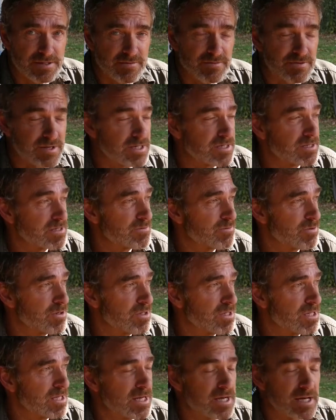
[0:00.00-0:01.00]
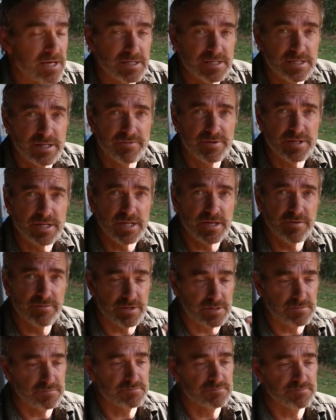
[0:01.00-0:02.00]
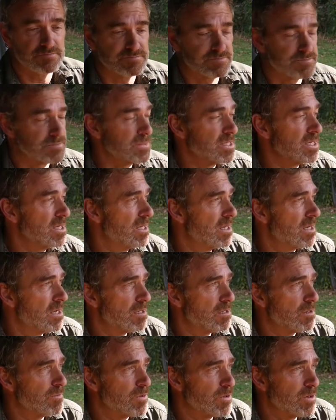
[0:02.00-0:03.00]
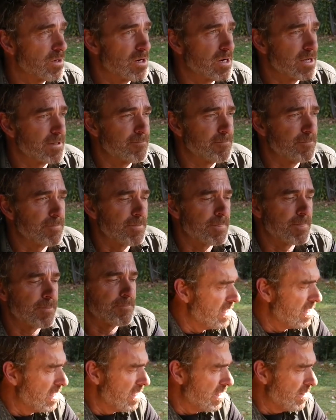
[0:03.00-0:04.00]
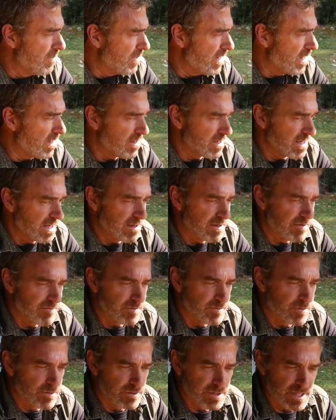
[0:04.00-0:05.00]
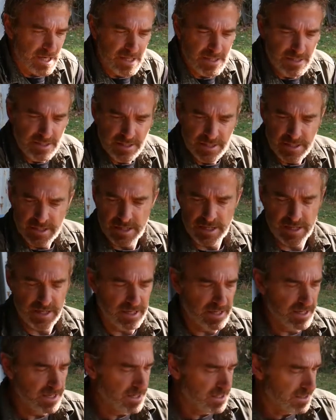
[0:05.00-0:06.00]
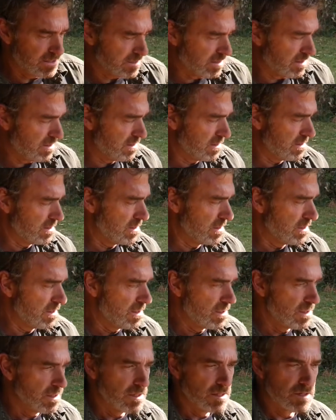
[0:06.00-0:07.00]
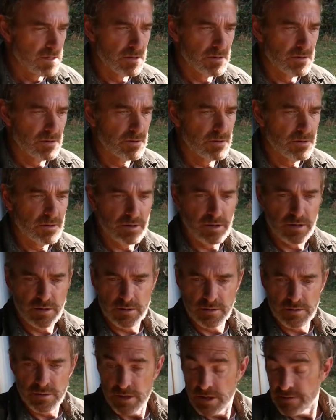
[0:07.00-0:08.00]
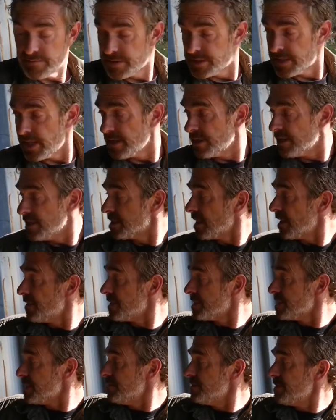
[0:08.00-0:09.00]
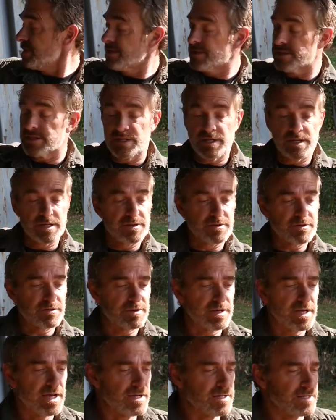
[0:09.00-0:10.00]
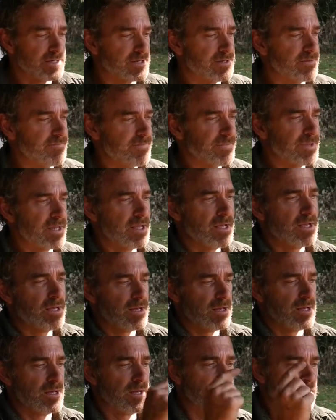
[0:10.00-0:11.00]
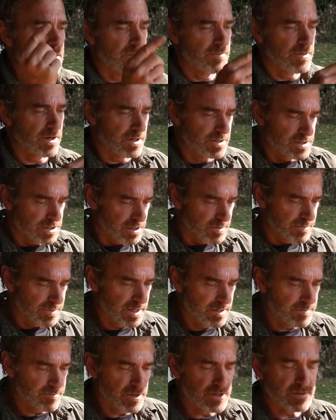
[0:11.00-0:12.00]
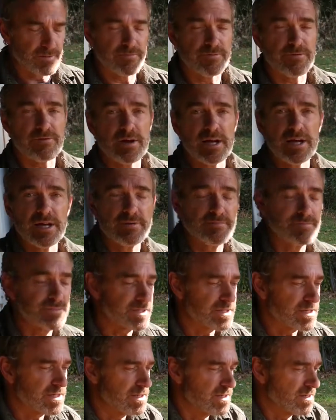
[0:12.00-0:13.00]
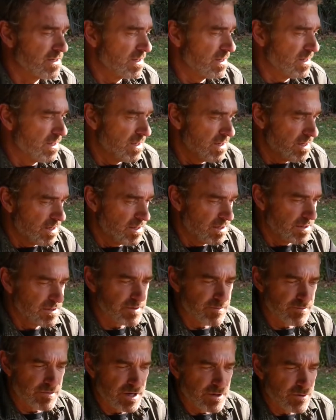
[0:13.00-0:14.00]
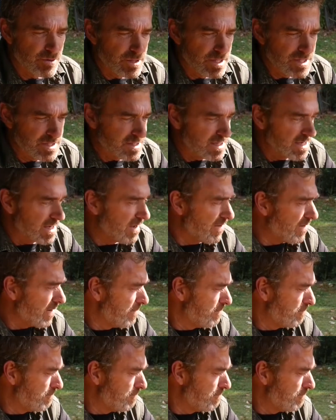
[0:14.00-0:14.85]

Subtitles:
of this will definitely give it a lot more height. But I now have them all done, and I have to take these other timbers and create my top and bottom frames to bring all this together.